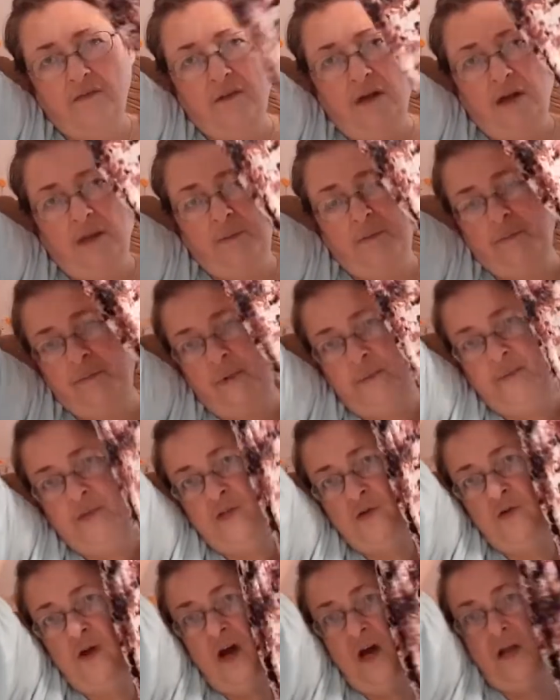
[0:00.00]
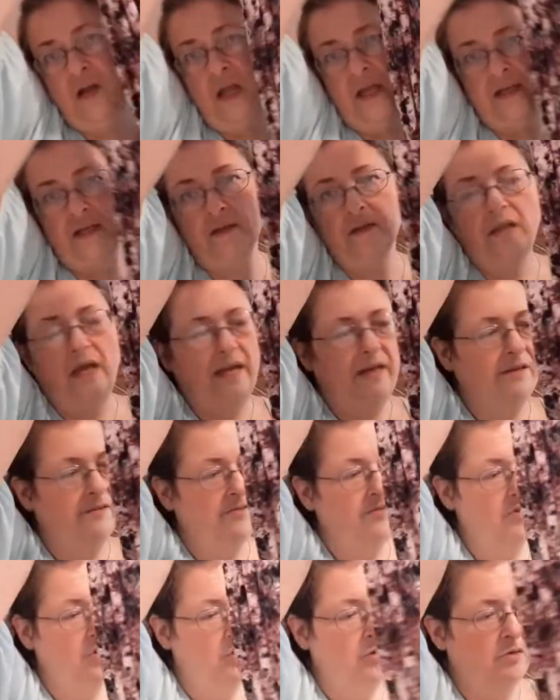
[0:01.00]
type. I mean, they're not like
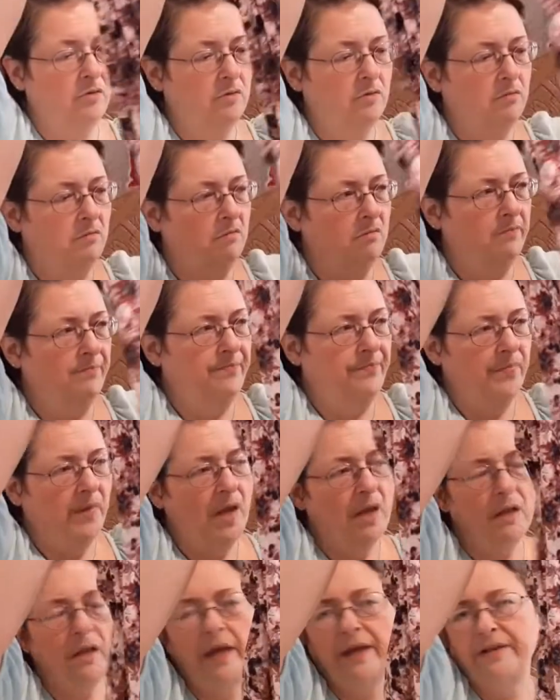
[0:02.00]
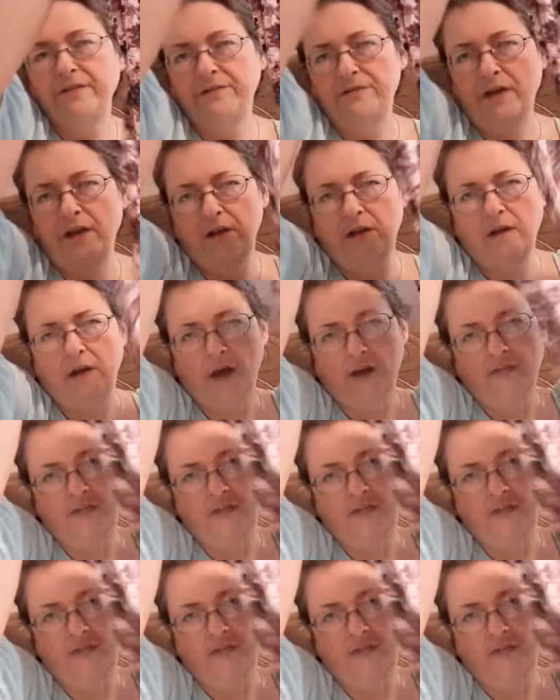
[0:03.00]
leggings. They're leggings I, I